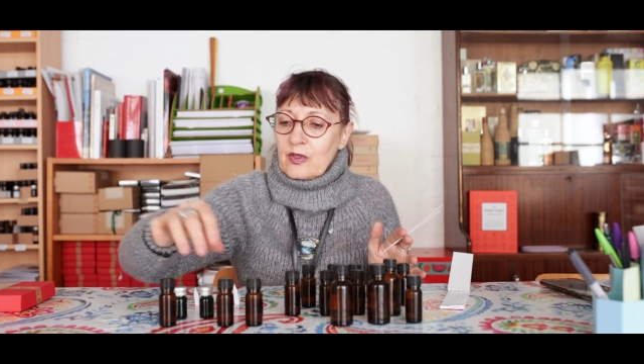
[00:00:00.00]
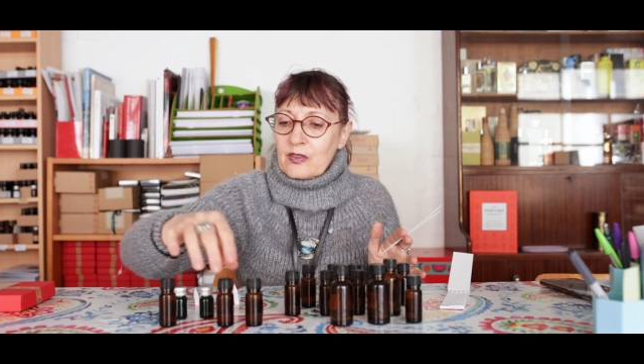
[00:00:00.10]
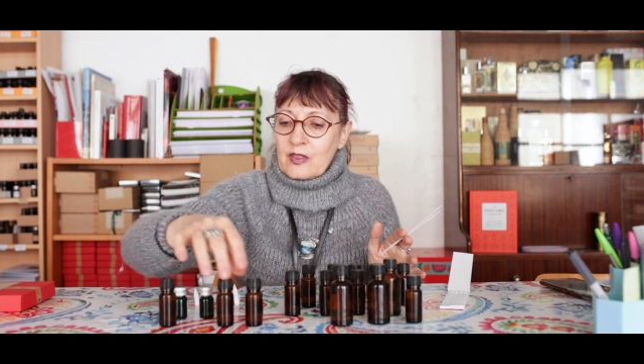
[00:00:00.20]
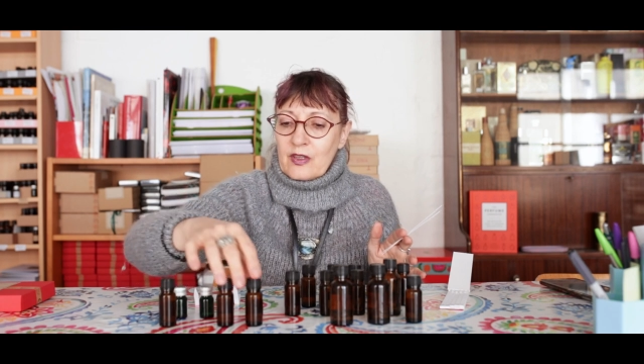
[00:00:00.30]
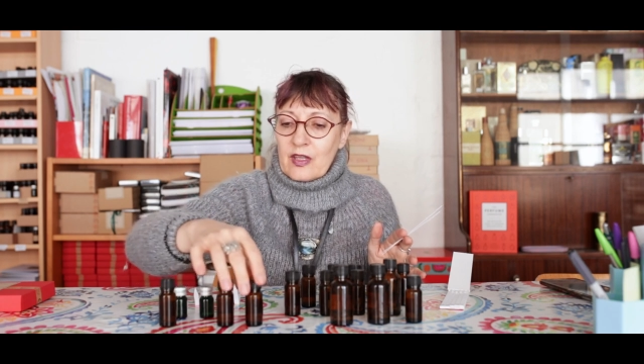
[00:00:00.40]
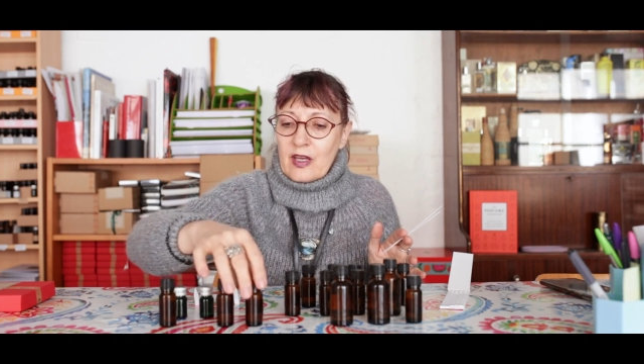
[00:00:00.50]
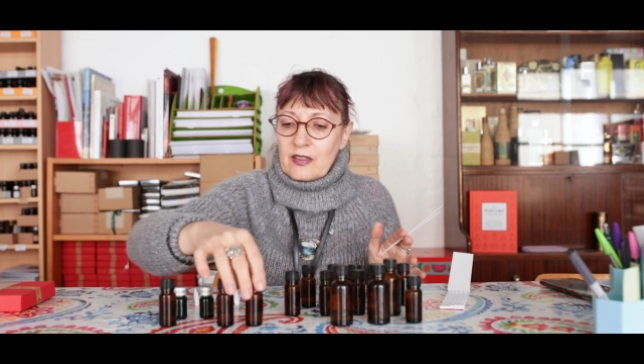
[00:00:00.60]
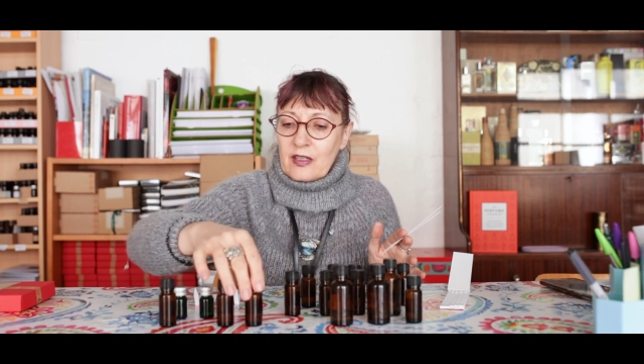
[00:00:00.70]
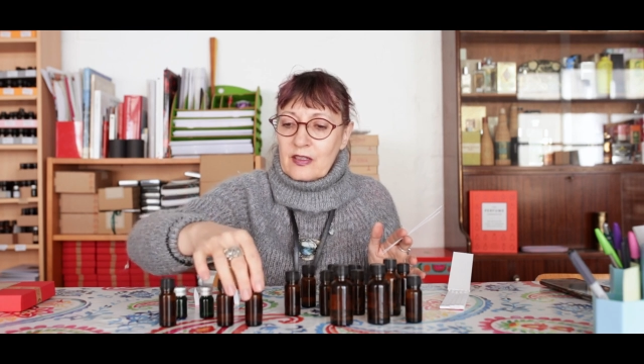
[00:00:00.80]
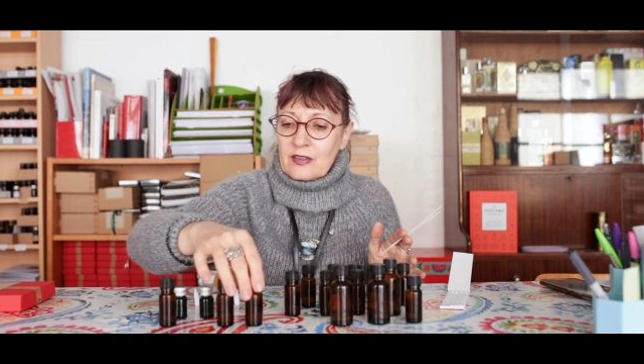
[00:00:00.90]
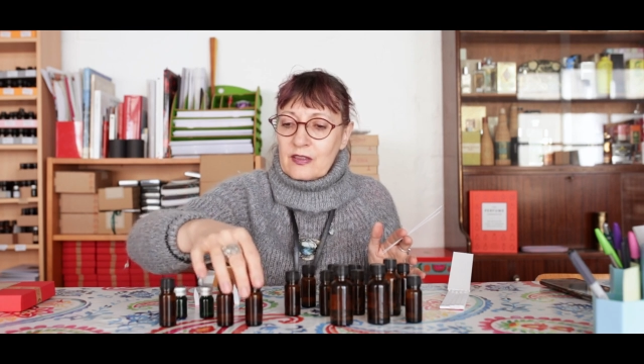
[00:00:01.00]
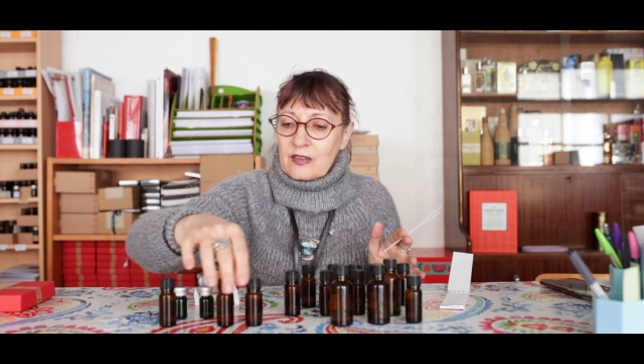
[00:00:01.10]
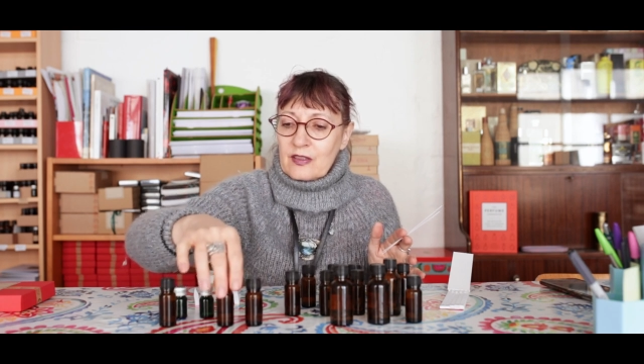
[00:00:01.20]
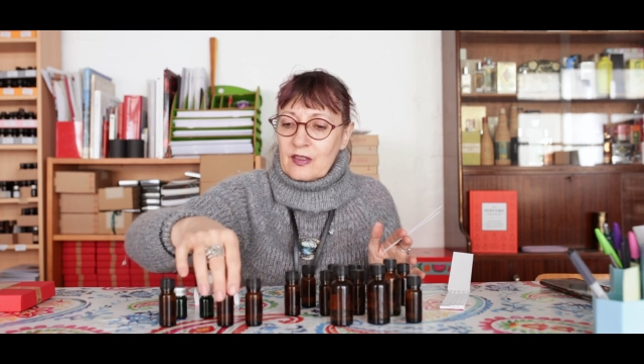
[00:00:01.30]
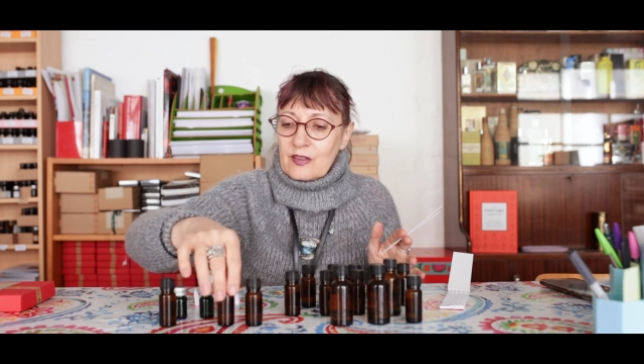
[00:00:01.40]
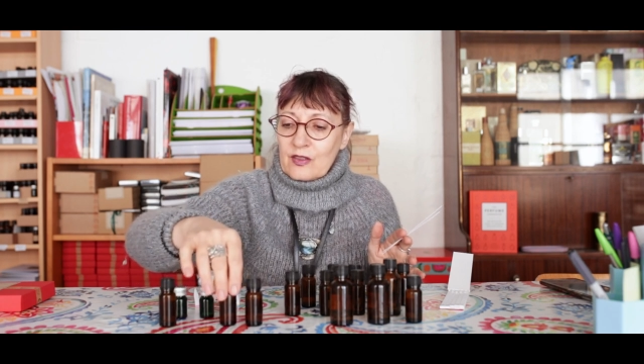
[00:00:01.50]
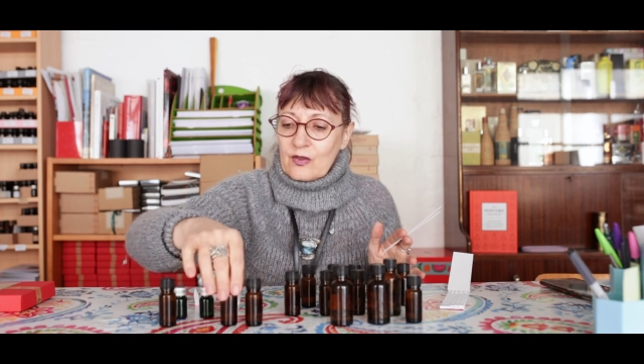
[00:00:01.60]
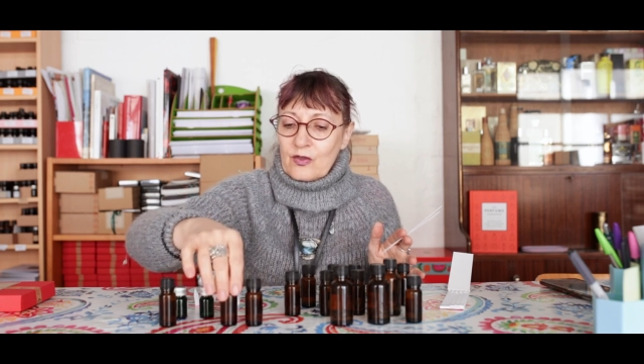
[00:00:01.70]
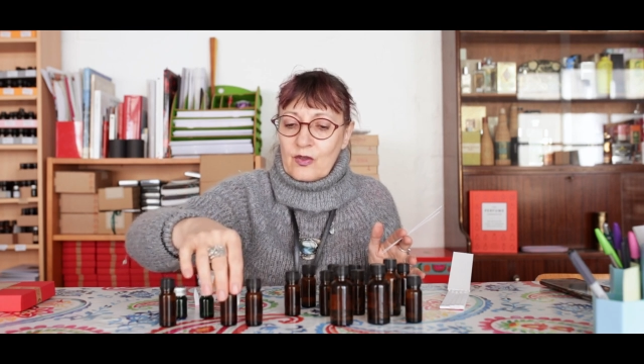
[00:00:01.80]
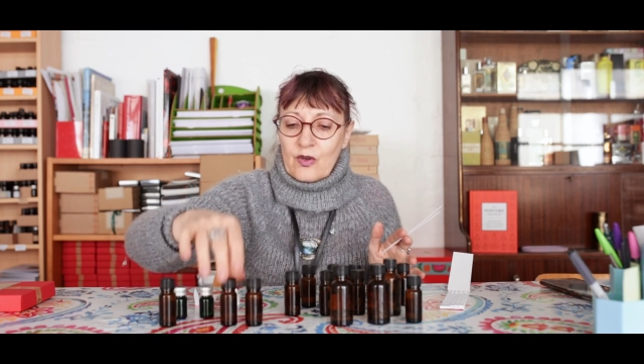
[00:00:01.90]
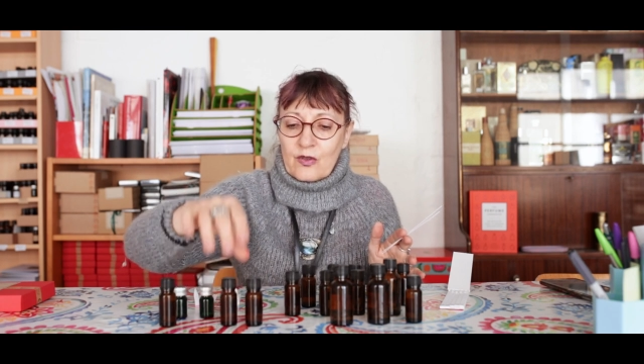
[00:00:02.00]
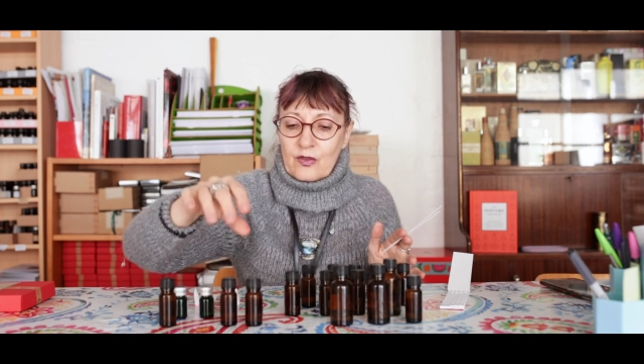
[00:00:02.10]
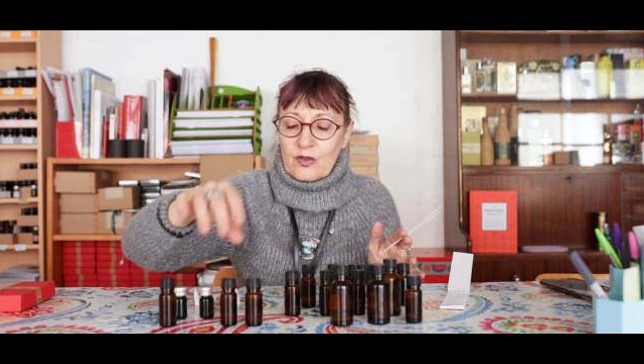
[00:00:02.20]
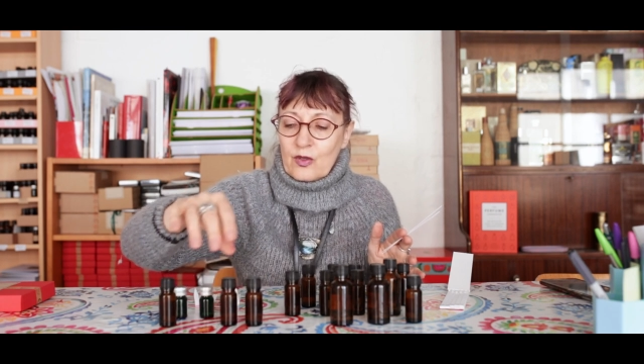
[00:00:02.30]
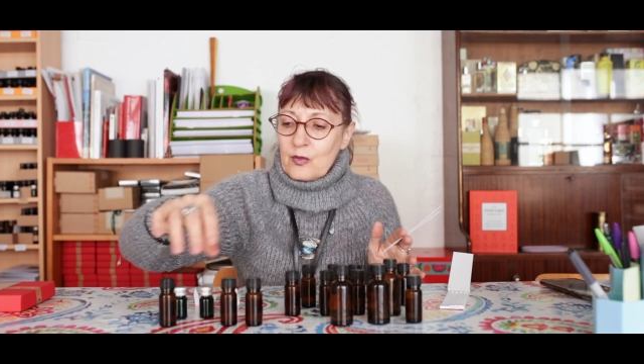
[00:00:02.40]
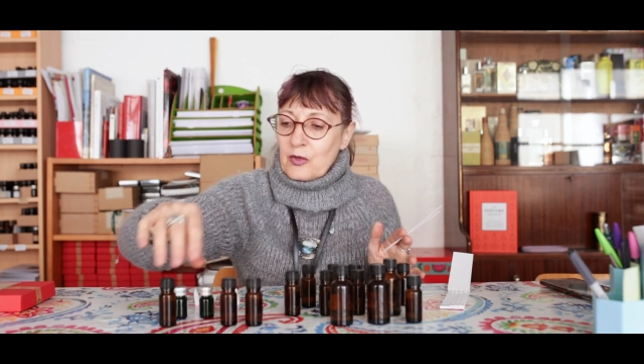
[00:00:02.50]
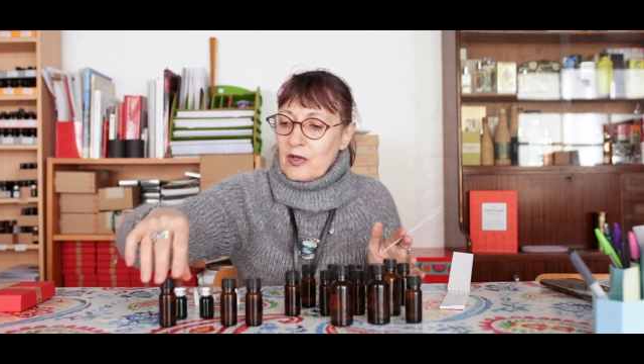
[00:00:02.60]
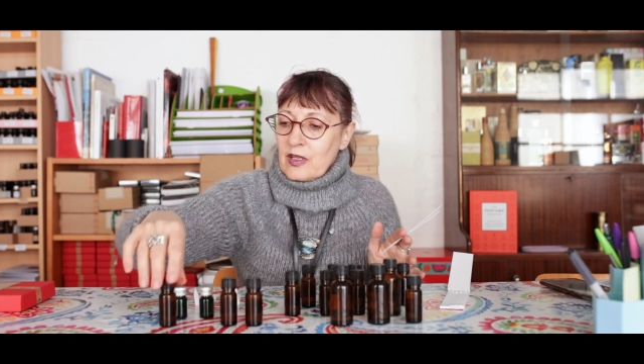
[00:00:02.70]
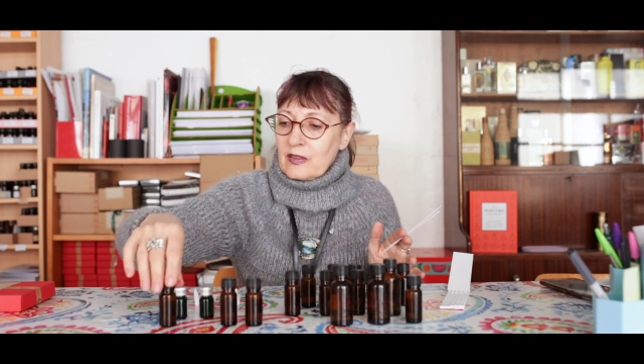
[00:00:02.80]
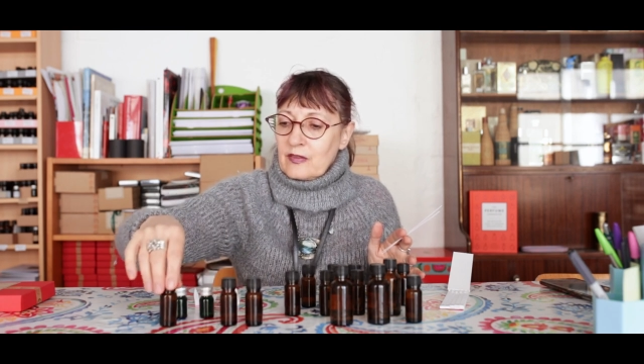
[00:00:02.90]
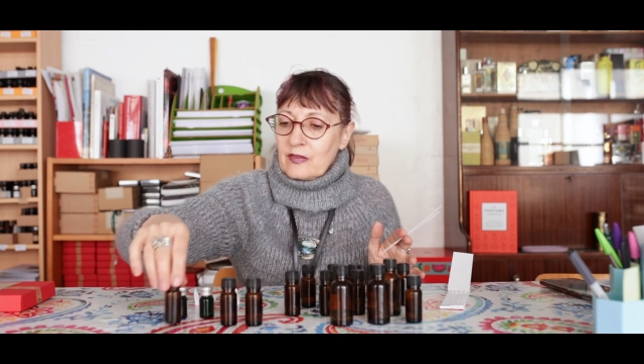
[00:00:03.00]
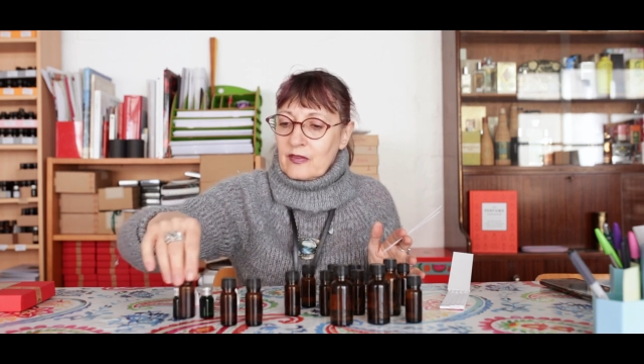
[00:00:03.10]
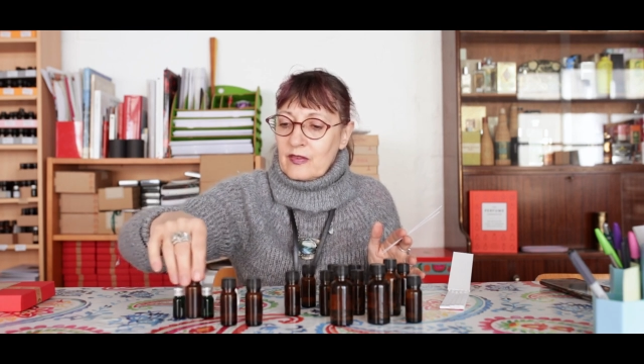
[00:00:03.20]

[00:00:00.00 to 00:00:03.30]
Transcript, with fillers: synthetics. So you've got coumarin,